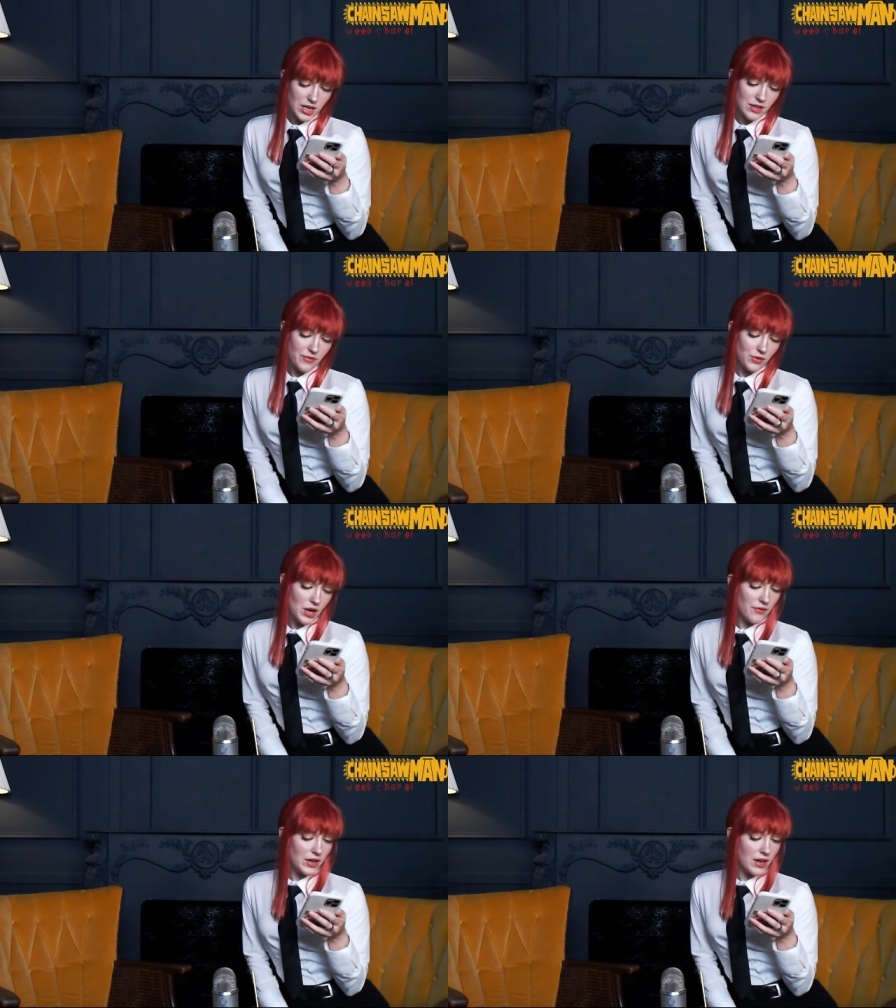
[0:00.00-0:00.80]
Never
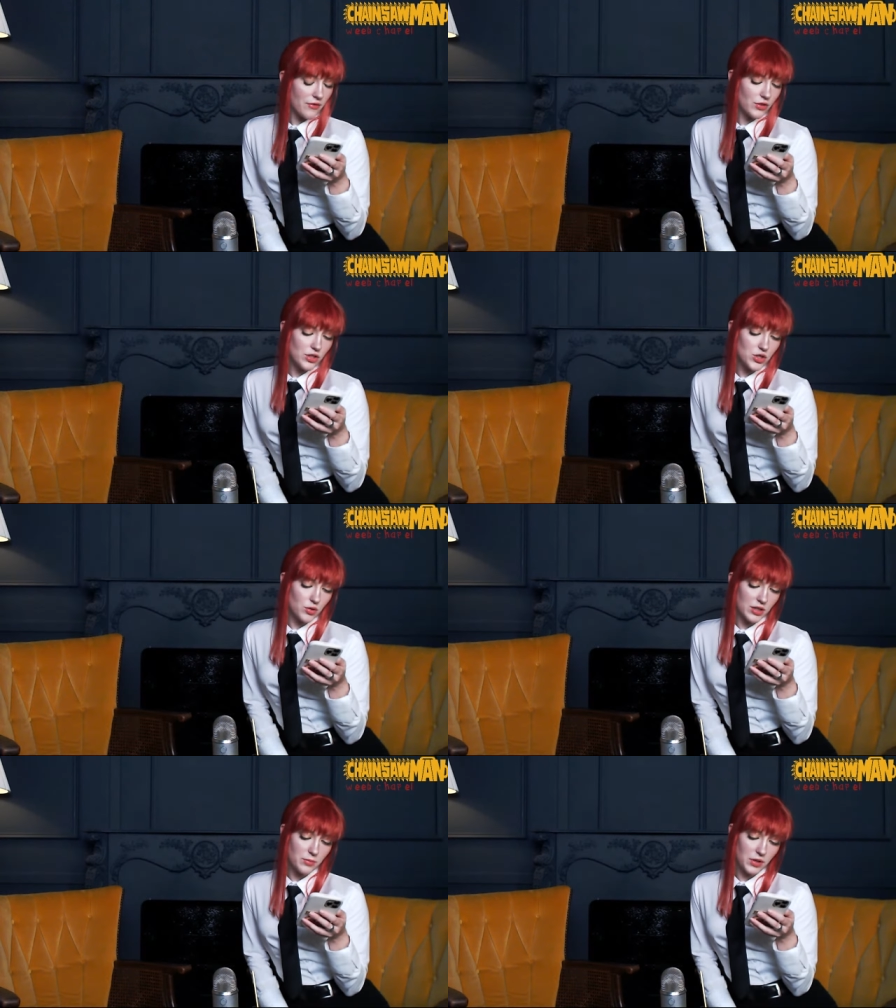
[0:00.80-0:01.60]
have I ever
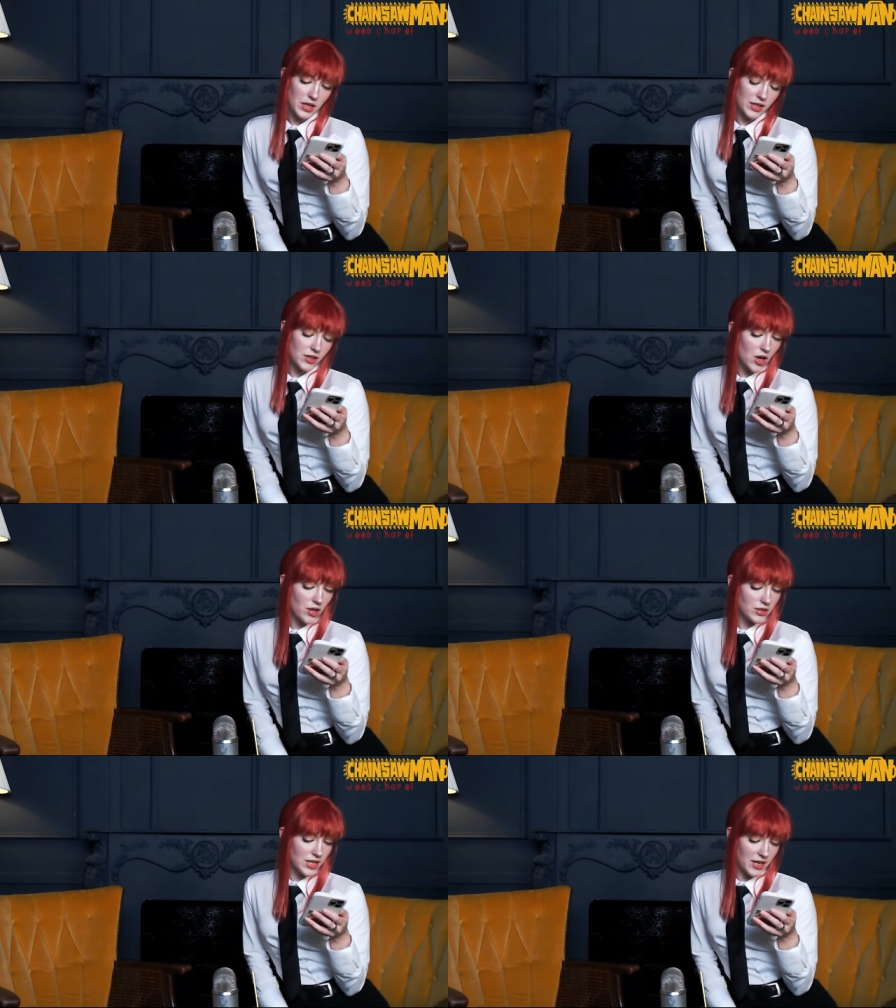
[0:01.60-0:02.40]
enjoyed playing a
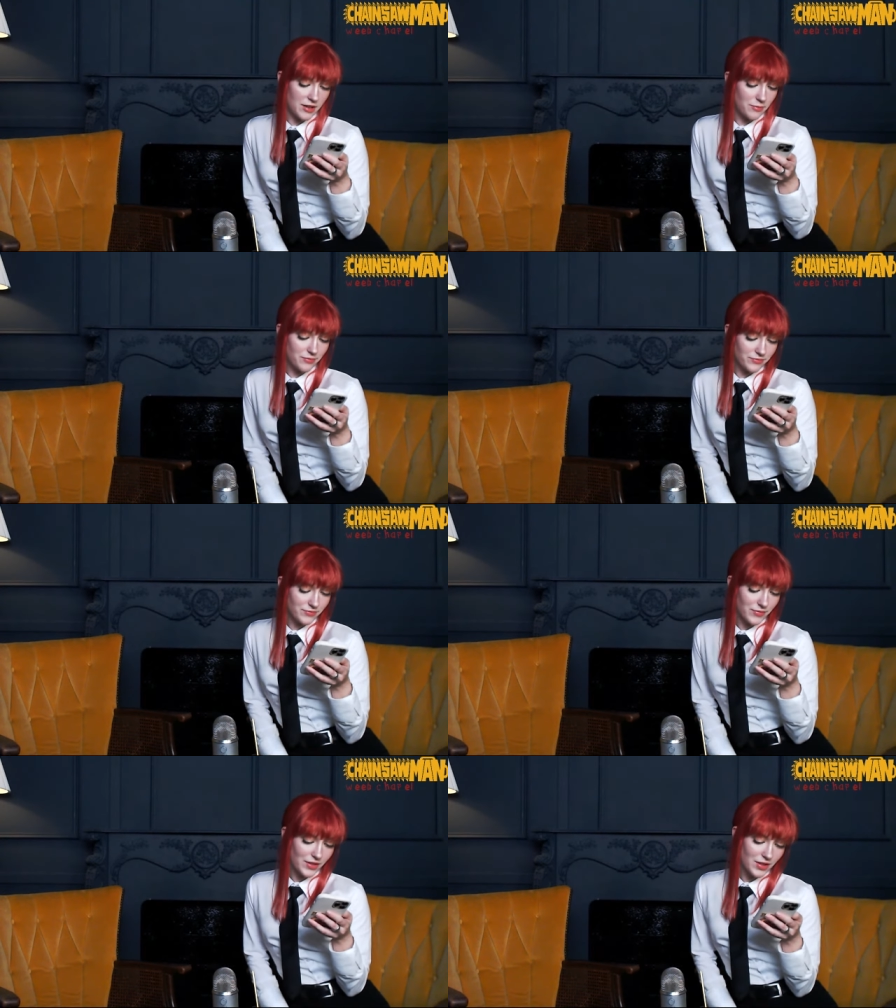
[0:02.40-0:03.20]
card game.
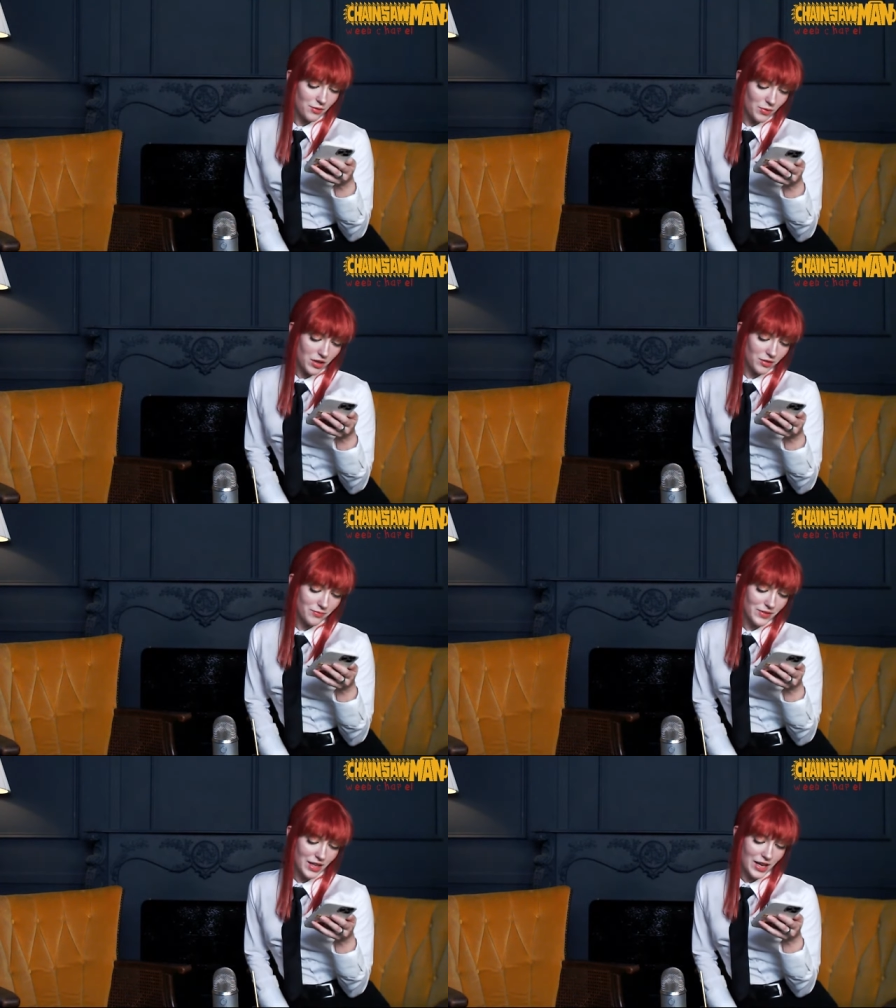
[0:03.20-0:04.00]
Well,
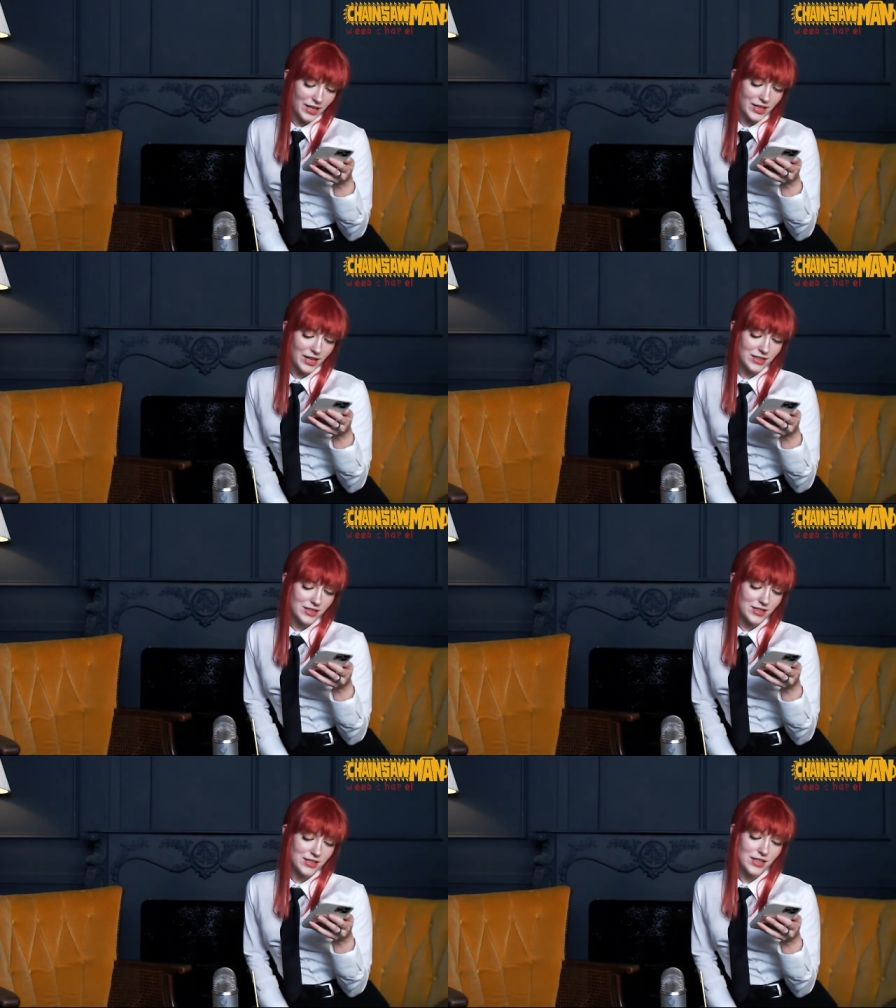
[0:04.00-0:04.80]
I
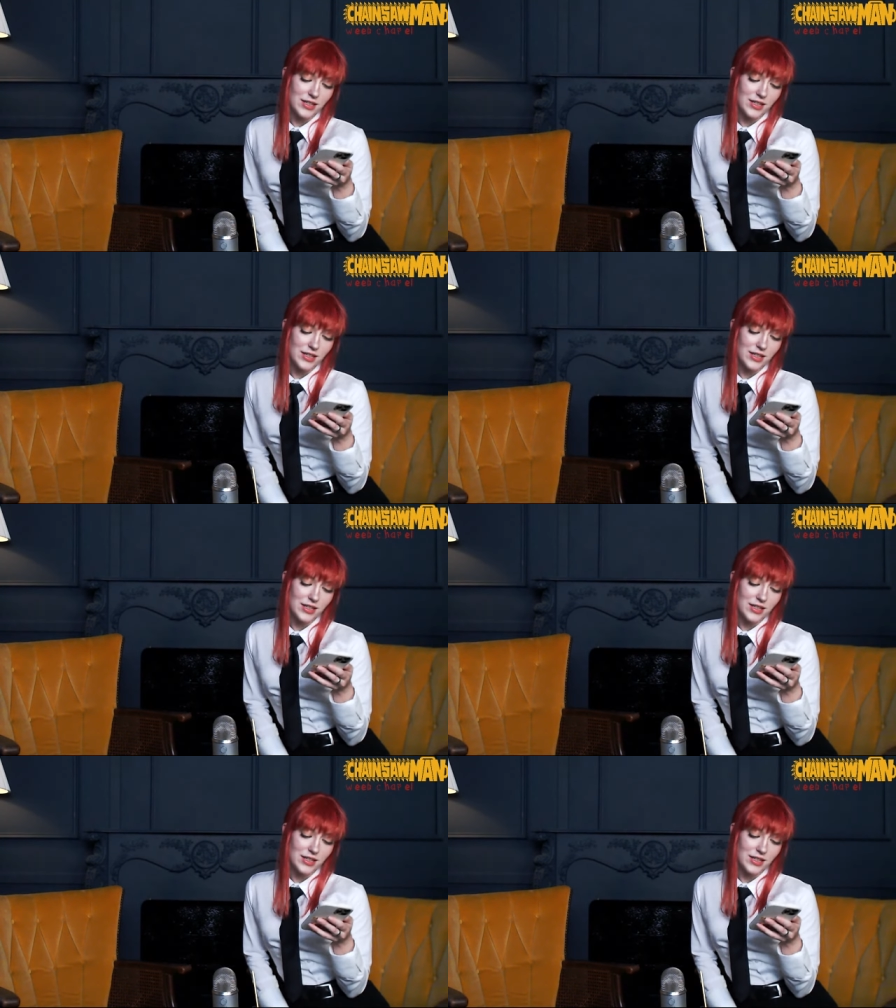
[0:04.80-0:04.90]
guess